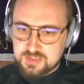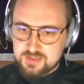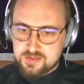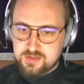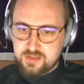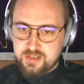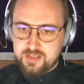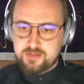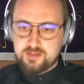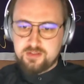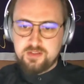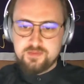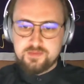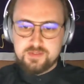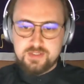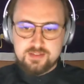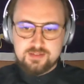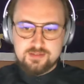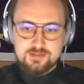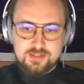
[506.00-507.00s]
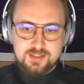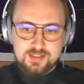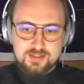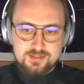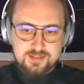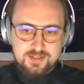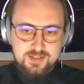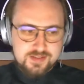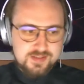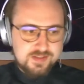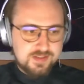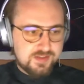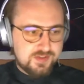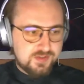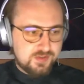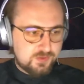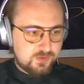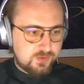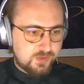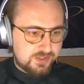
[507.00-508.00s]
So I don't know if that answers
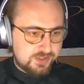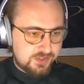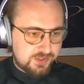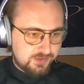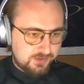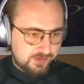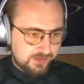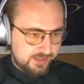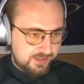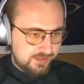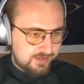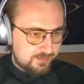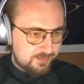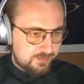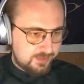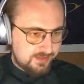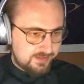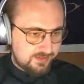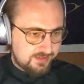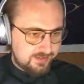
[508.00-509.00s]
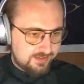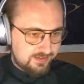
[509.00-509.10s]
your question or not, but